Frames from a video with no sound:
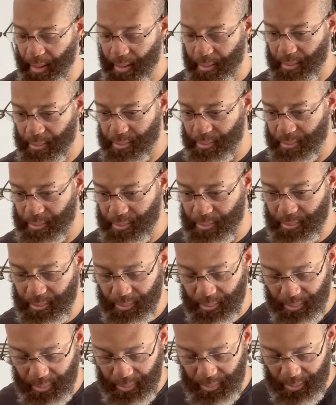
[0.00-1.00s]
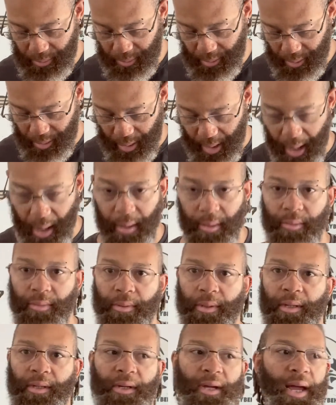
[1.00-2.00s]
So now
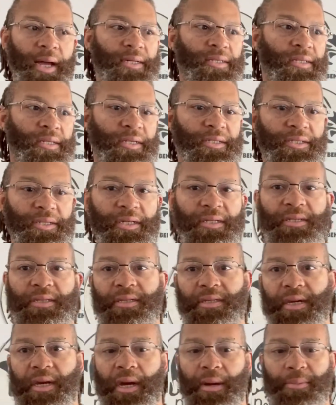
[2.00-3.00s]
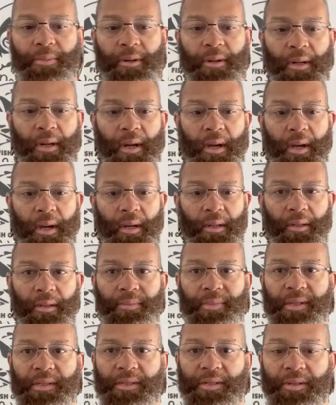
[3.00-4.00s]
we're going to actually adjust this camera a
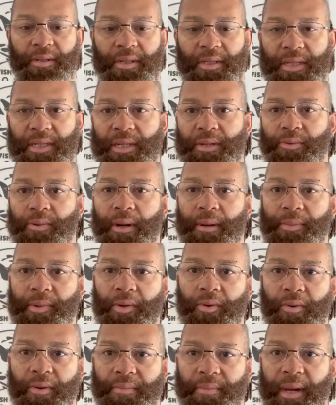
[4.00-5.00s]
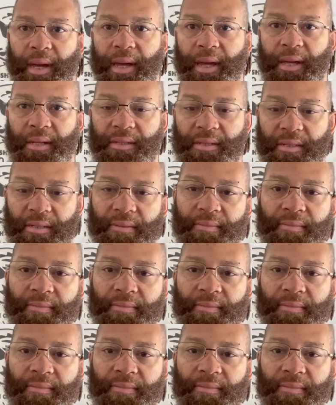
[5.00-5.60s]
little bit so you can see what I'm doing with my hands.